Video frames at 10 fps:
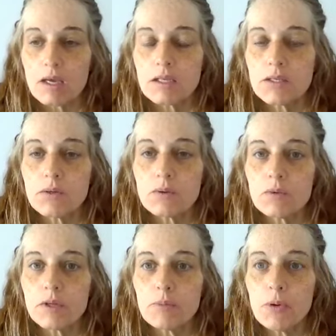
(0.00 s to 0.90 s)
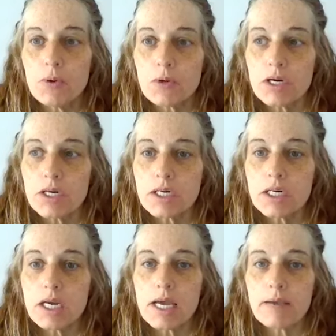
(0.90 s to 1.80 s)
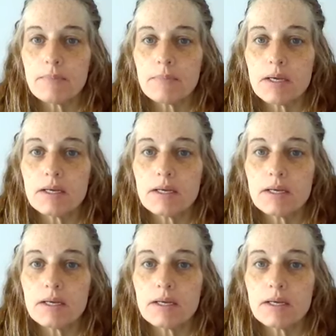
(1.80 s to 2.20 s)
So with porn, um,